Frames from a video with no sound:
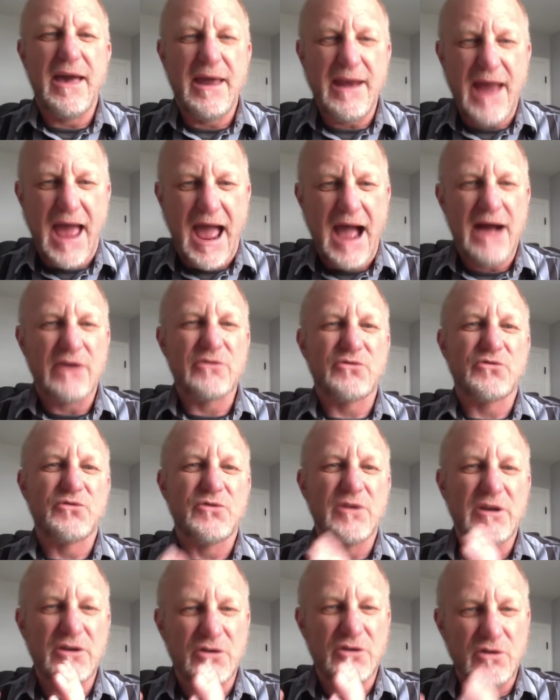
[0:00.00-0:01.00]
and
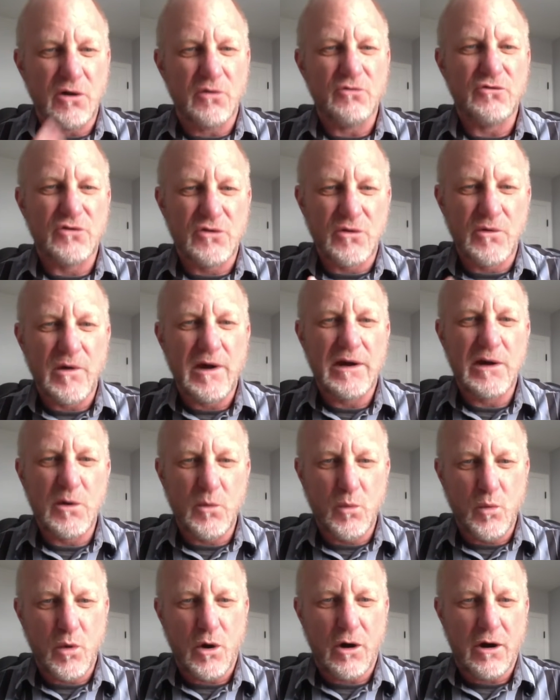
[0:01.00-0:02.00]
actually don't do any
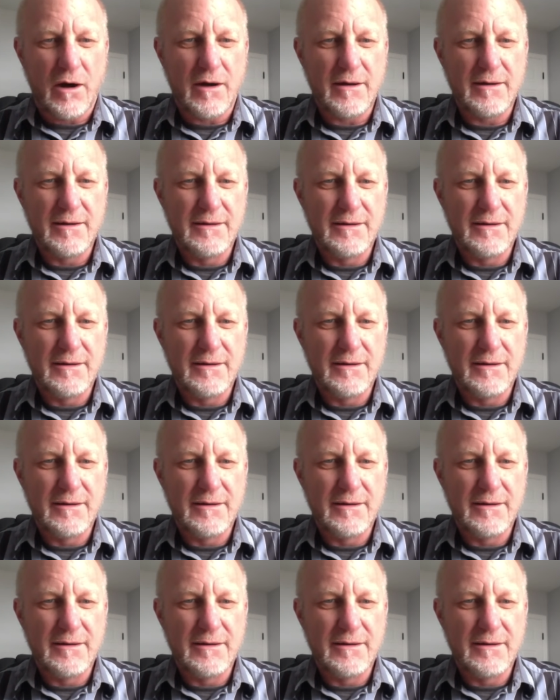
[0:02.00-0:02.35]
work.